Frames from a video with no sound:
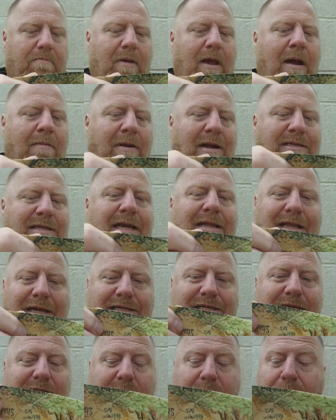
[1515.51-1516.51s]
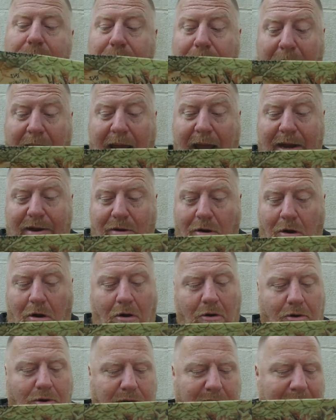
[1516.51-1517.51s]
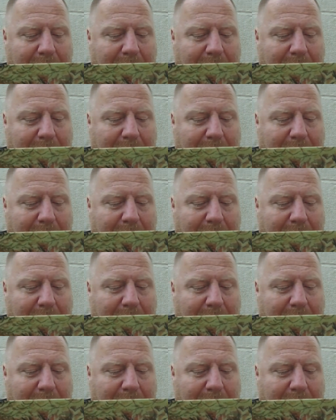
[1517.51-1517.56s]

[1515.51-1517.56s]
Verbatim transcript: I'm not saying this isn't bad art